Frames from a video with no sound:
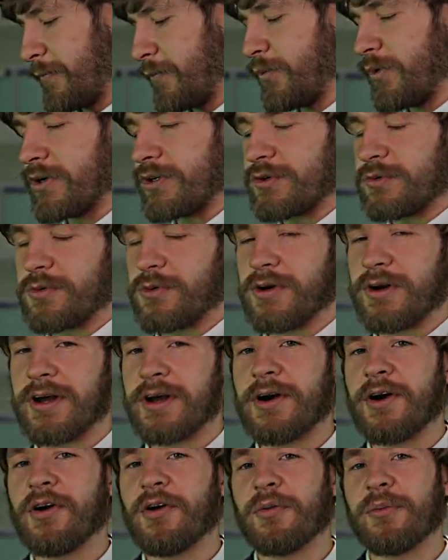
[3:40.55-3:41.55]
which will
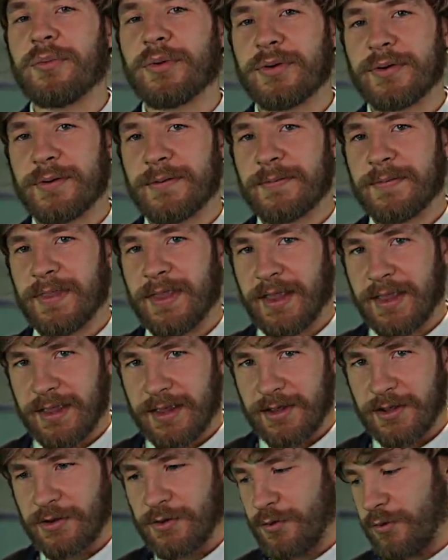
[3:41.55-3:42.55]
help
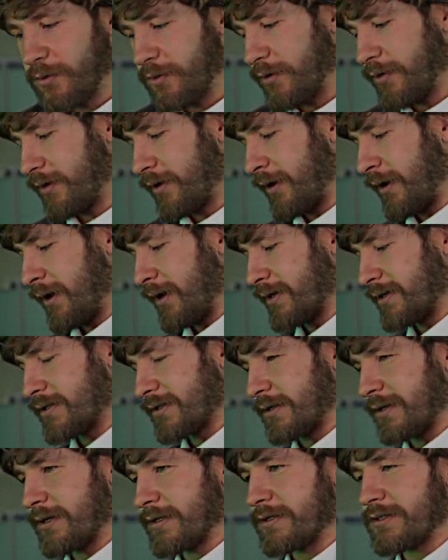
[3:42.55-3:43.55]
your
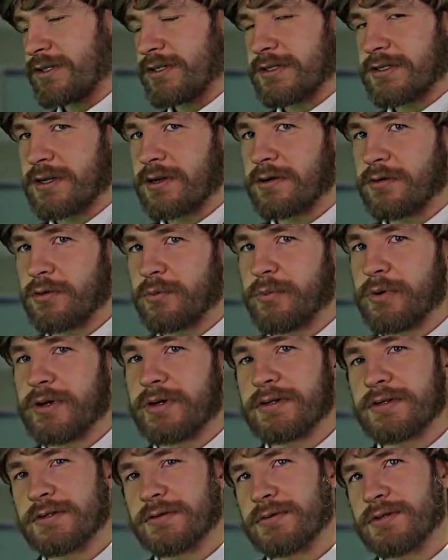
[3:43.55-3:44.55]
eyesight just a little
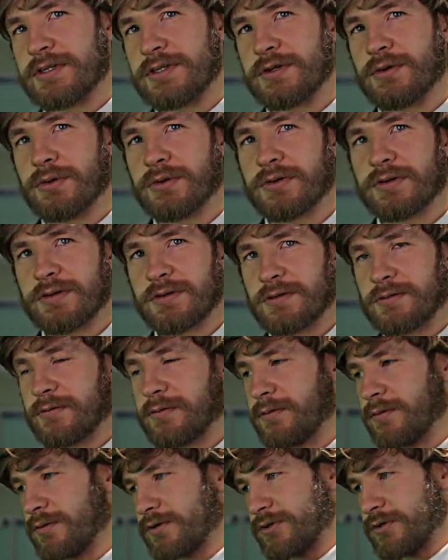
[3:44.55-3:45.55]
bit. So it's not
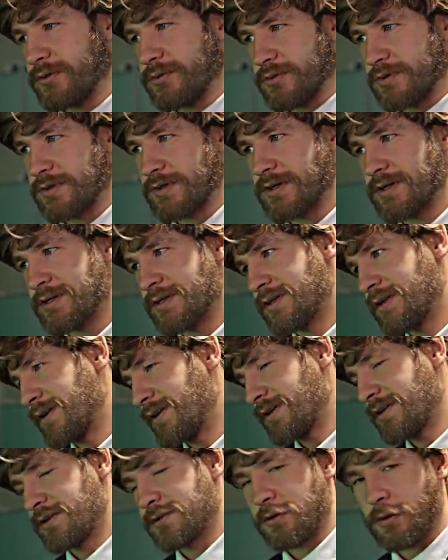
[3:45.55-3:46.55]
for
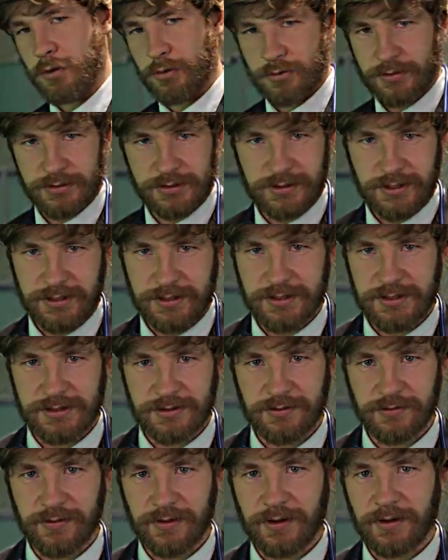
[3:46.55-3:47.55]
short-sightedness, long-sightedness,
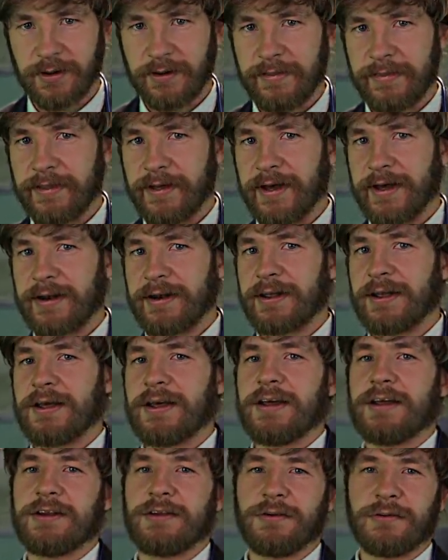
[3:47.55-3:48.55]
or anything like that.
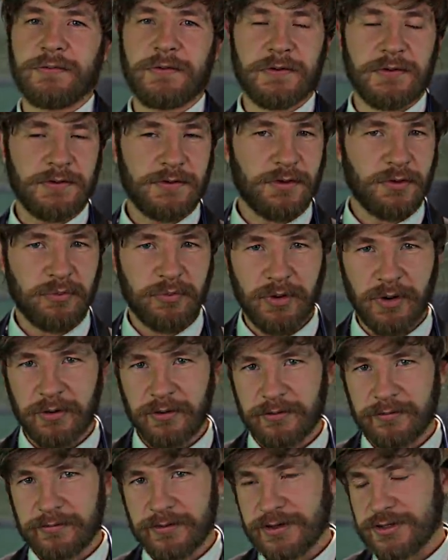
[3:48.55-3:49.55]
Not that you've got
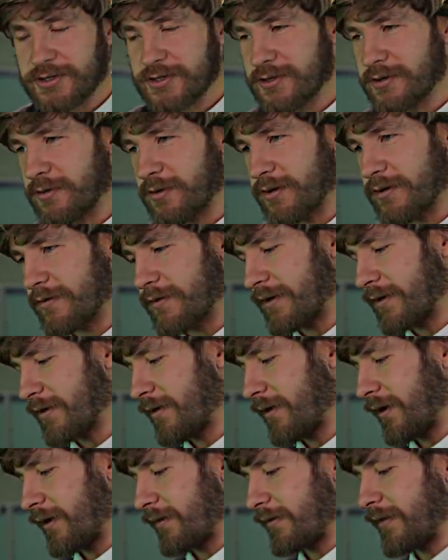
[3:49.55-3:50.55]
blurry vision or
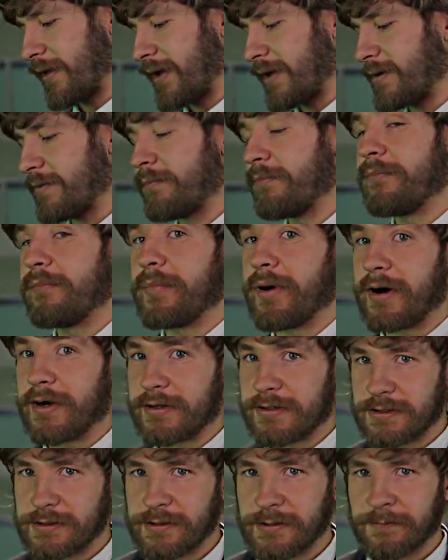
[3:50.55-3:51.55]
anything like that,
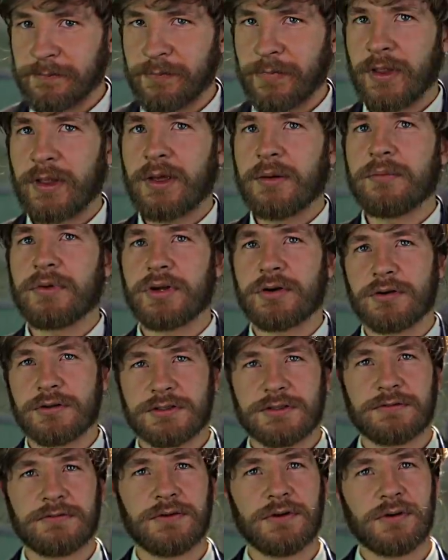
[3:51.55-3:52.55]
but
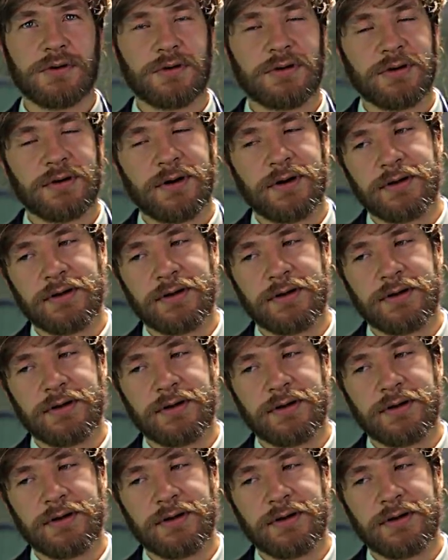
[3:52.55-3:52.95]
because of your